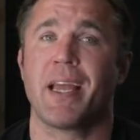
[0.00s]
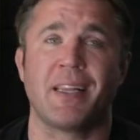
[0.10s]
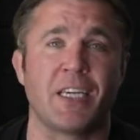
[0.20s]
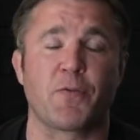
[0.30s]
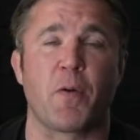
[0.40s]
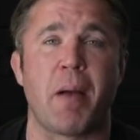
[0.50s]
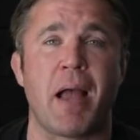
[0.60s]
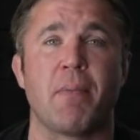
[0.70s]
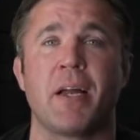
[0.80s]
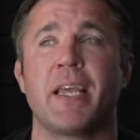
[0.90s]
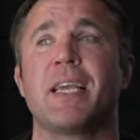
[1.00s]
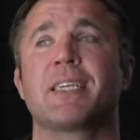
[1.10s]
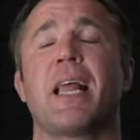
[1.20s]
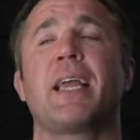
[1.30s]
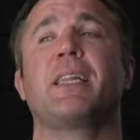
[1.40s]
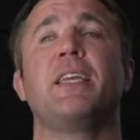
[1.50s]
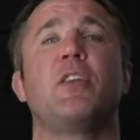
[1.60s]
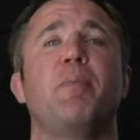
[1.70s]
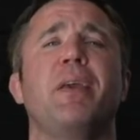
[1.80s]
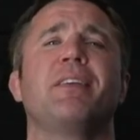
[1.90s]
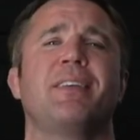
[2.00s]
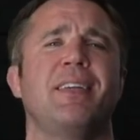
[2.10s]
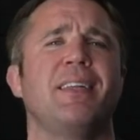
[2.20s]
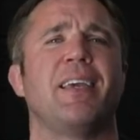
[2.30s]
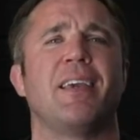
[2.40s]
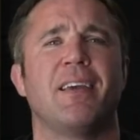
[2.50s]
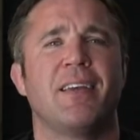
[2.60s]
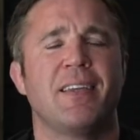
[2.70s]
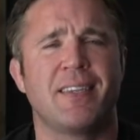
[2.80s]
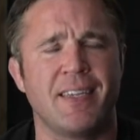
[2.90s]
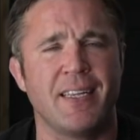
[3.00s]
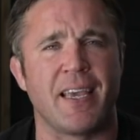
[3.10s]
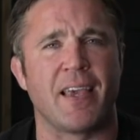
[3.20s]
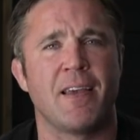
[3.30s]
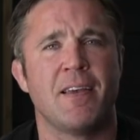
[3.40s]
at least for my money, is likely to be silly. It's silly.